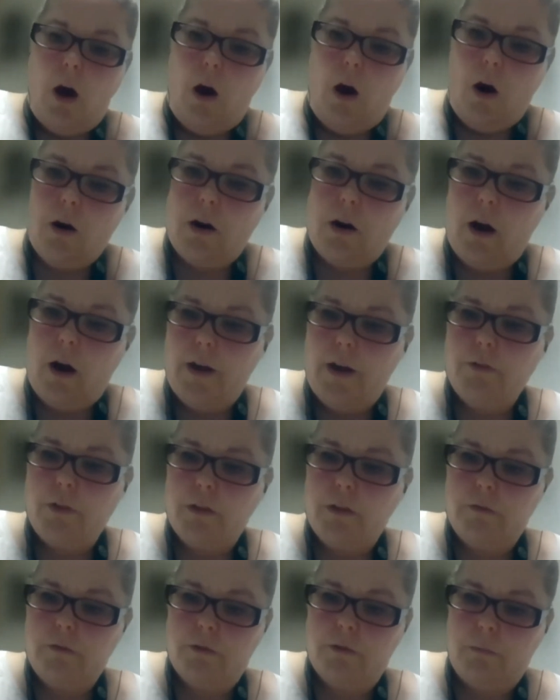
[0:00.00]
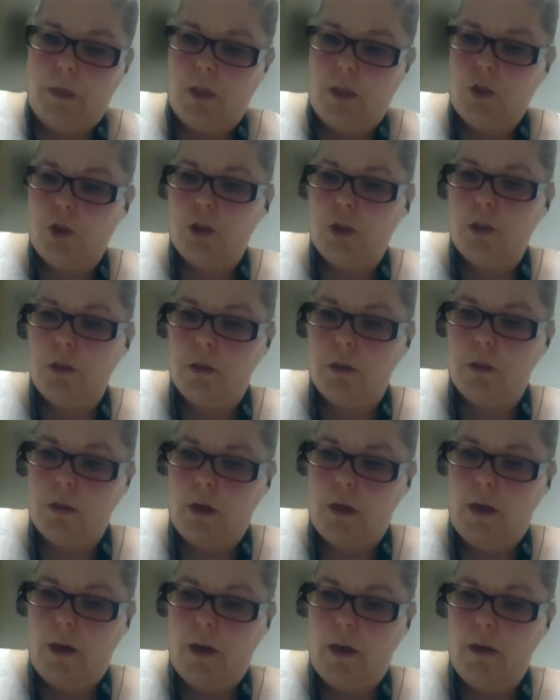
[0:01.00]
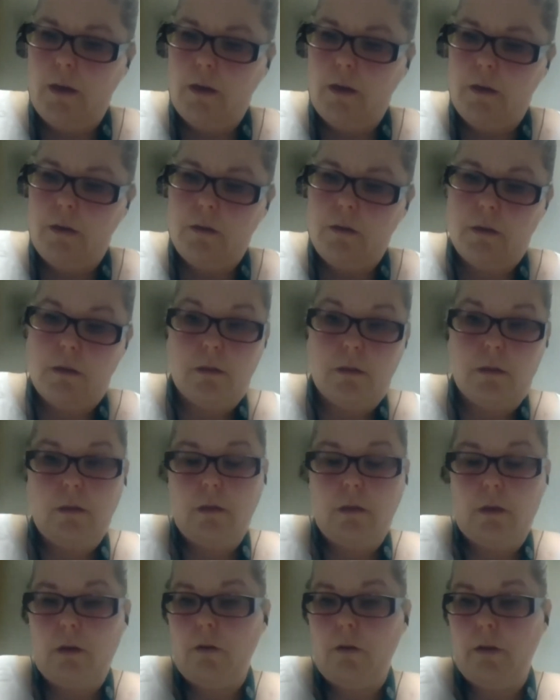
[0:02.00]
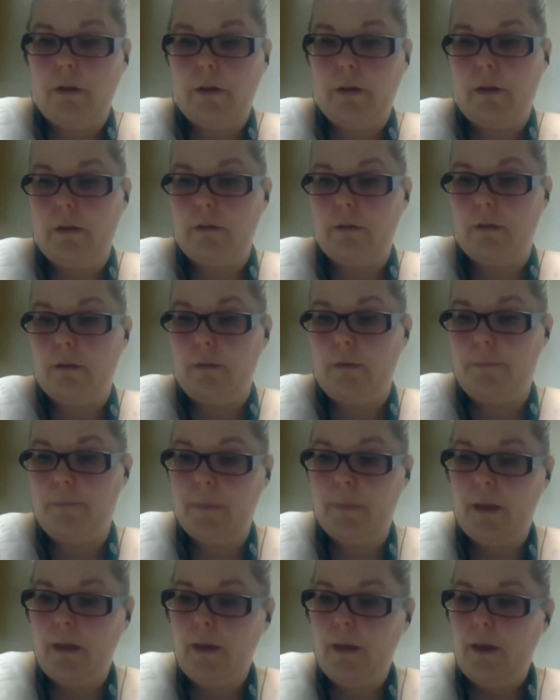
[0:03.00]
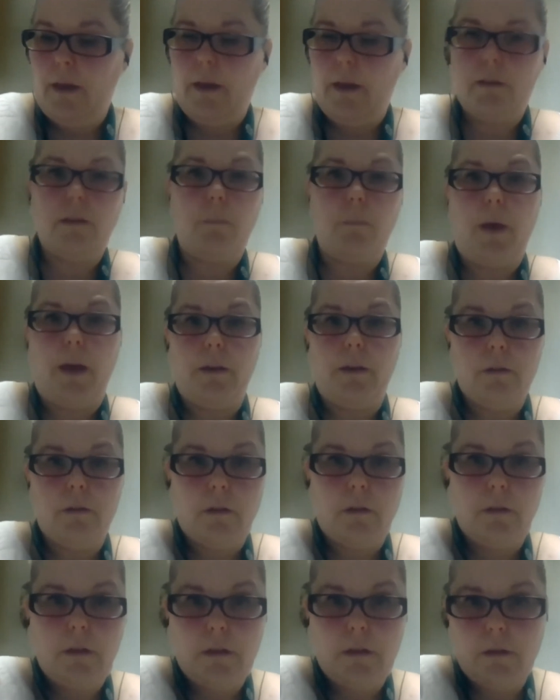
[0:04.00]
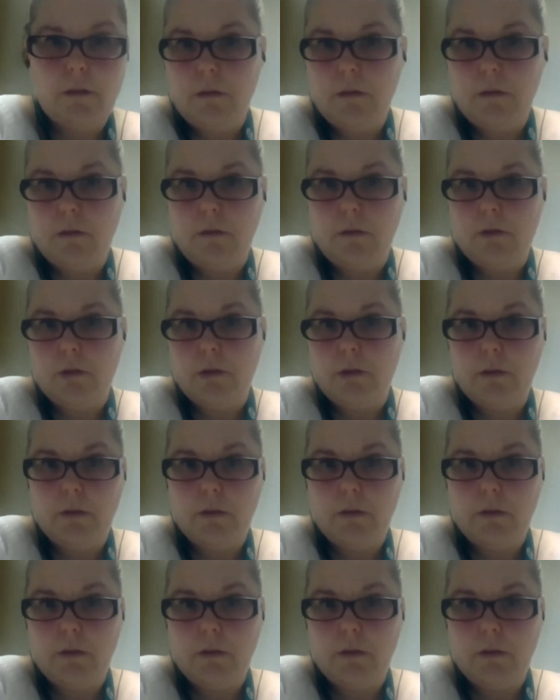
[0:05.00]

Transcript: Archival information is, it depends on the institution.